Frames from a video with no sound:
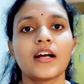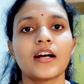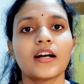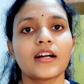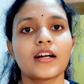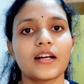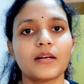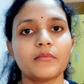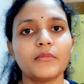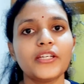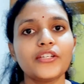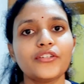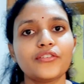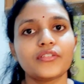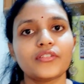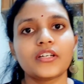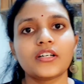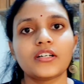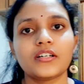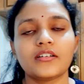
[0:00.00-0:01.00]
Coming to
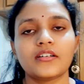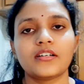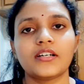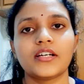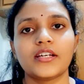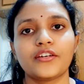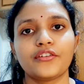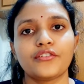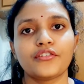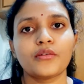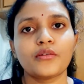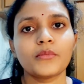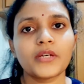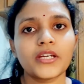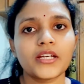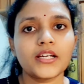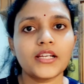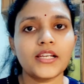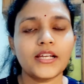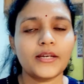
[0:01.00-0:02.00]
the
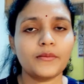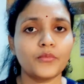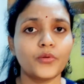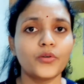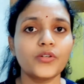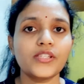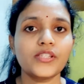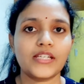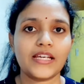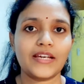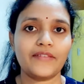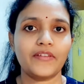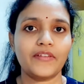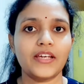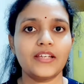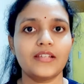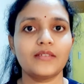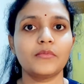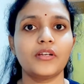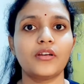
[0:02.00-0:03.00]
economical and most
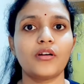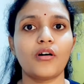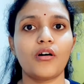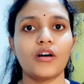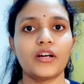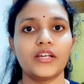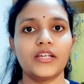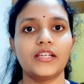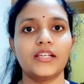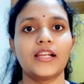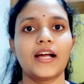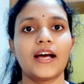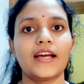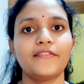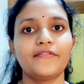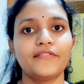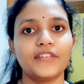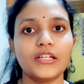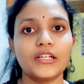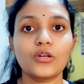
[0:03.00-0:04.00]
available oil,
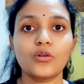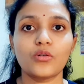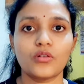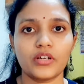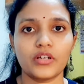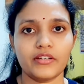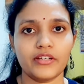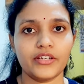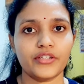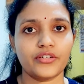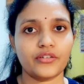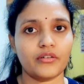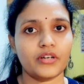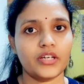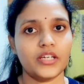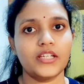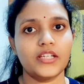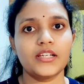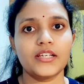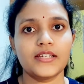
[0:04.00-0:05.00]
I feel coconut
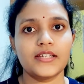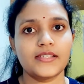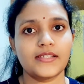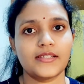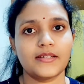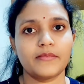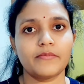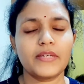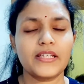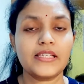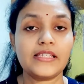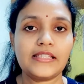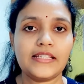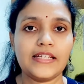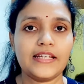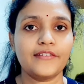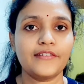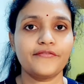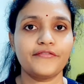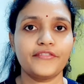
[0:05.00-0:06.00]
oil is the best
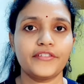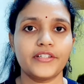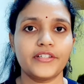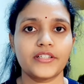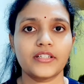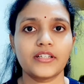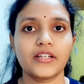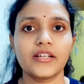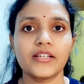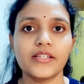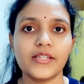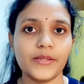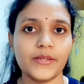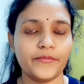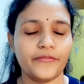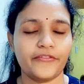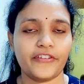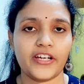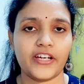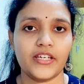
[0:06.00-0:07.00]
thing for
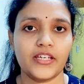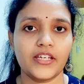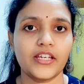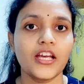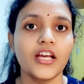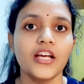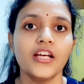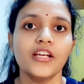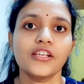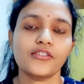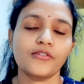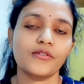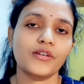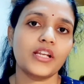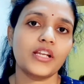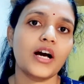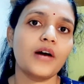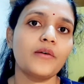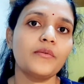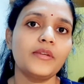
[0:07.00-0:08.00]
deep frying. So
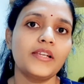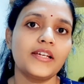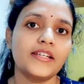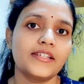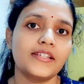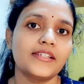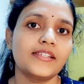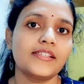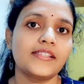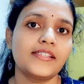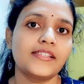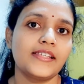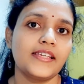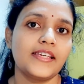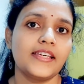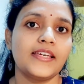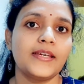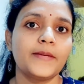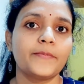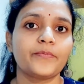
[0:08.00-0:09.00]
now let us
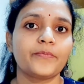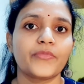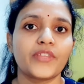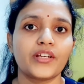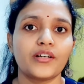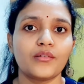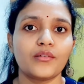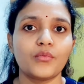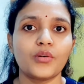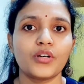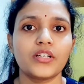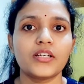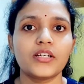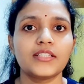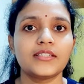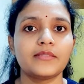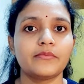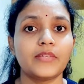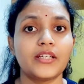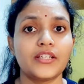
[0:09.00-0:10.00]
see what
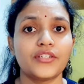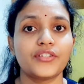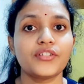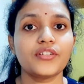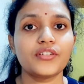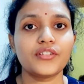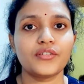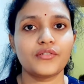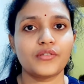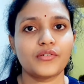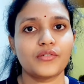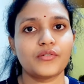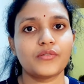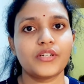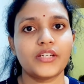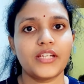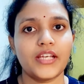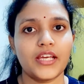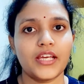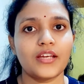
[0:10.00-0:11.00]
are the measures you
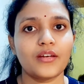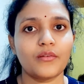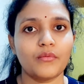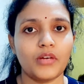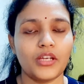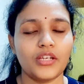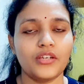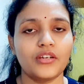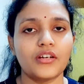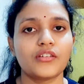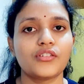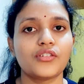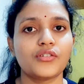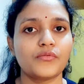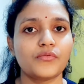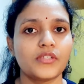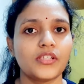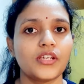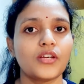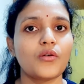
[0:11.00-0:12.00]
should take when you are
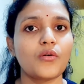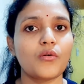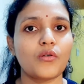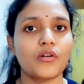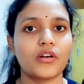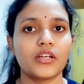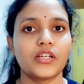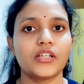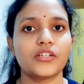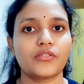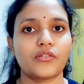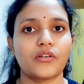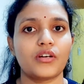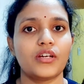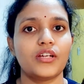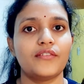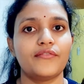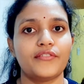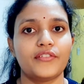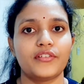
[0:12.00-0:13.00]
choosing coconut
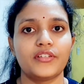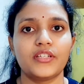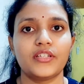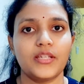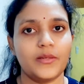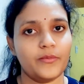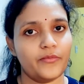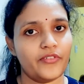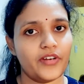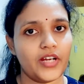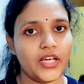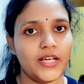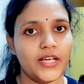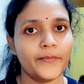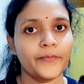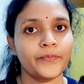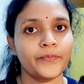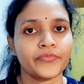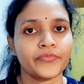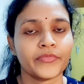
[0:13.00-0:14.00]
oil for deep
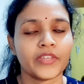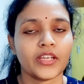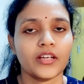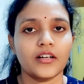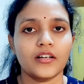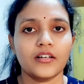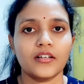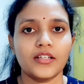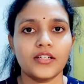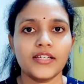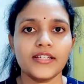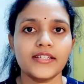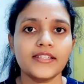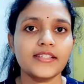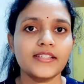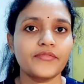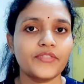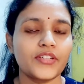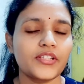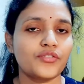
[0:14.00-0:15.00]
frying. Let
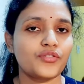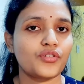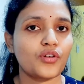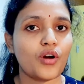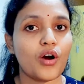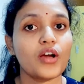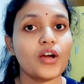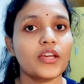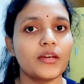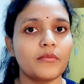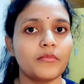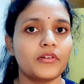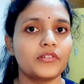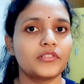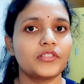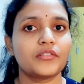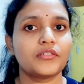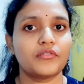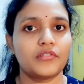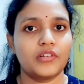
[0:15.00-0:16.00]
us first talk about
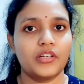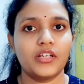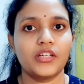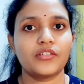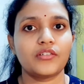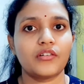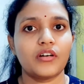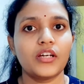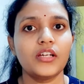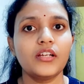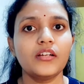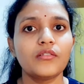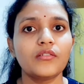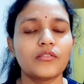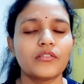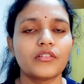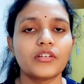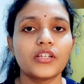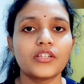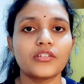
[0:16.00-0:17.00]
the coconut oil.
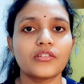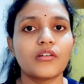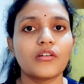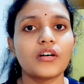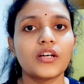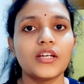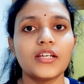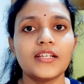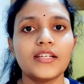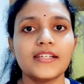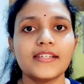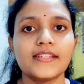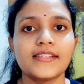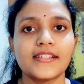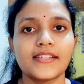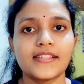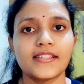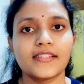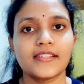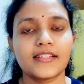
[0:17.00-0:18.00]
Coconut oil
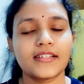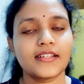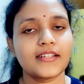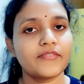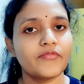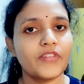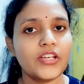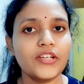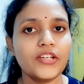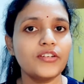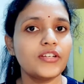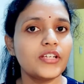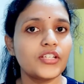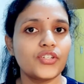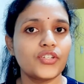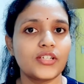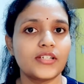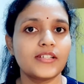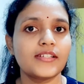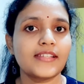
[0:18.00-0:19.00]
is very
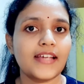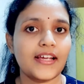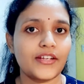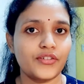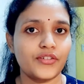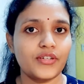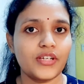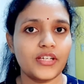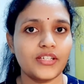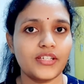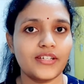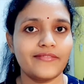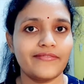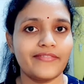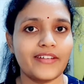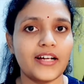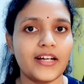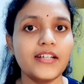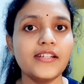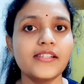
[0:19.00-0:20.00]
rich in saturated
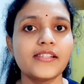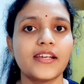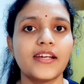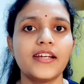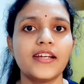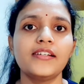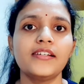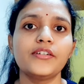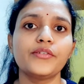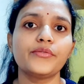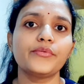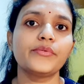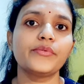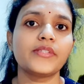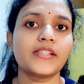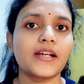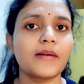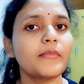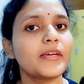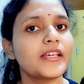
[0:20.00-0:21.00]
fats, and to
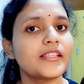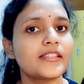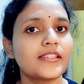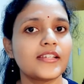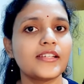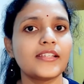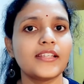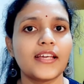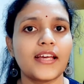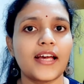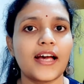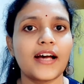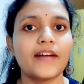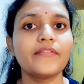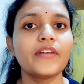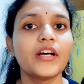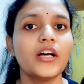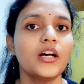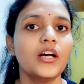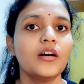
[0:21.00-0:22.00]
some extent they have
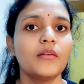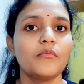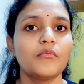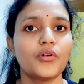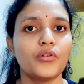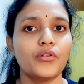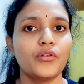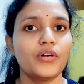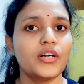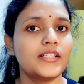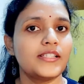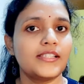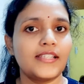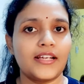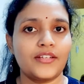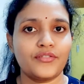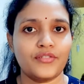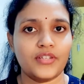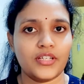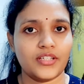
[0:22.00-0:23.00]

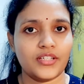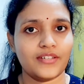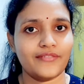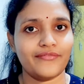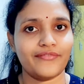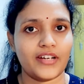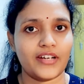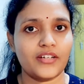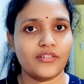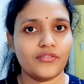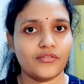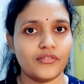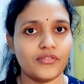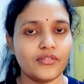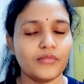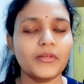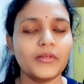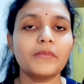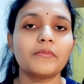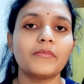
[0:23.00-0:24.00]
monounsaturated fats
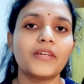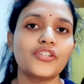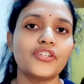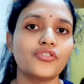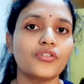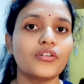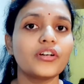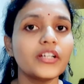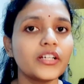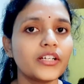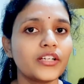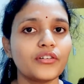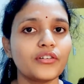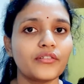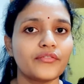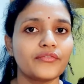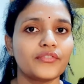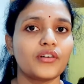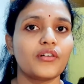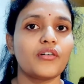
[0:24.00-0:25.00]
also, but majority
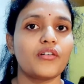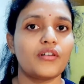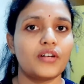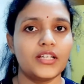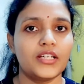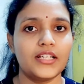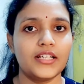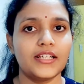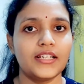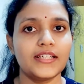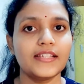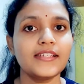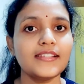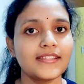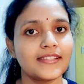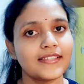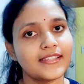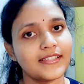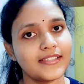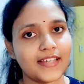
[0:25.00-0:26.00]
of the oil
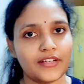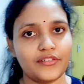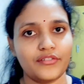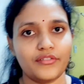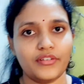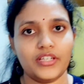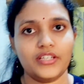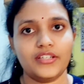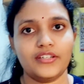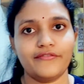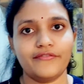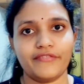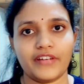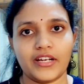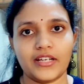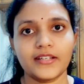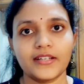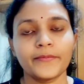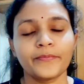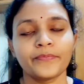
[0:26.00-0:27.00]
is saturated
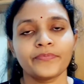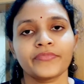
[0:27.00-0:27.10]
fat.